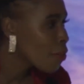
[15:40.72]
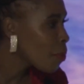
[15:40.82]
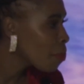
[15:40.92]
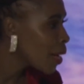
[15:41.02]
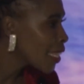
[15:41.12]

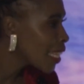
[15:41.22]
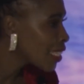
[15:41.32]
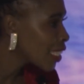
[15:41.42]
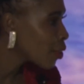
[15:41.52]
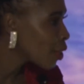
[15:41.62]
from
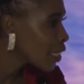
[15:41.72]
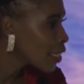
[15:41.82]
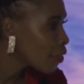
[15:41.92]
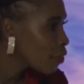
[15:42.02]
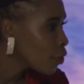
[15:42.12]
partners that god
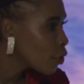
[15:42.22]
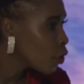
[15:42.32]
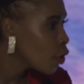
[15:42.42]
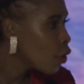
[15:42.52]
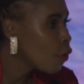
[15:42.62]
has given
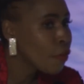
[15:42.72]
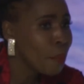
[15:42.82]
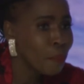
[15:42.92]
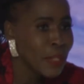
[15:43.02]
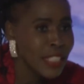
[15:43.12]
you
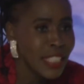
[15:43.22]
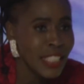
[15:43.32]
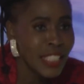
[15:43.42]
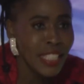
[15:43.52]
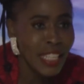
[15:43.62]
from
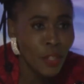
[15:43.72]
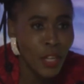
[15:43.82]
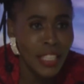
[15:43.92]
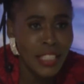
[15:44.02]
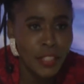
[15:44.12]
businesses
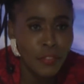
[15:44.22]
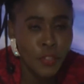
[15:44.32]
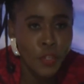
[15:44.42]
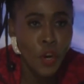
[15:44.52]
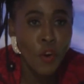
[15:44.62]
that god has
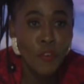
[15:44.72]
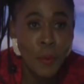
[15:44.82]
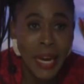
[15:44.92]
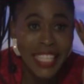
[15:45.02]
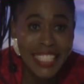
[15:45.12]
given you
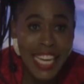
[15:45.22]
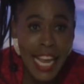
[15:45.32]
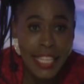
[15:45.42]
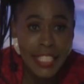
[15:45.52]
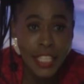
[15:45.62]
from
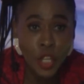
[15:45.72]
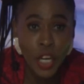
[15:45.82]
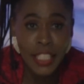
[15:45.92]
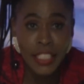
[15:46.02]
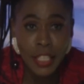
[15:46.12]
ideas that
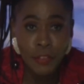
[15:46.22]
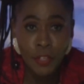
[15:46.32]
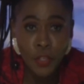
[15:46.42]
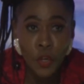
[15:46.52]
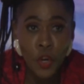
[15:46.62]
god has
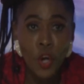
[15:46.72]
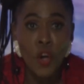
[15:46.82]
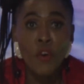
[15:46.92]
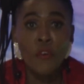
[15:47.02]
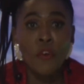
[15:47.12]
given you
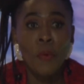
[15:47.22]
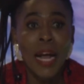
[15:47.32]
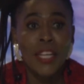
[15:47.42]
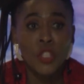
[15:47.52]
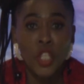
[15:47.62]

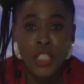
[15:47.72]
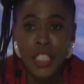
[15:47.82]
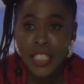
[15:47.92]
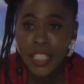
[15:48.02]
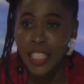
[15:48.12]
from
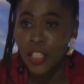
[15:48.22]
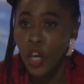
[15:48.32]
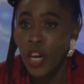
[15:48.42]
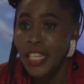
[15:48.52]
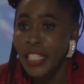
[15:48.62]
association
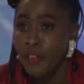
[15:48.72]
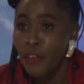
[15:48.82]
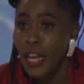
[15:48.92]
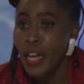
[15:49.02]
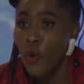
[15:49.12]
that god has
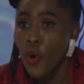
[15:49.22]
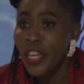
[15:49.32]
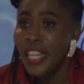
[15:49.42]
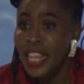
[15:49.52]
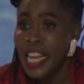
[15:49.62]
given good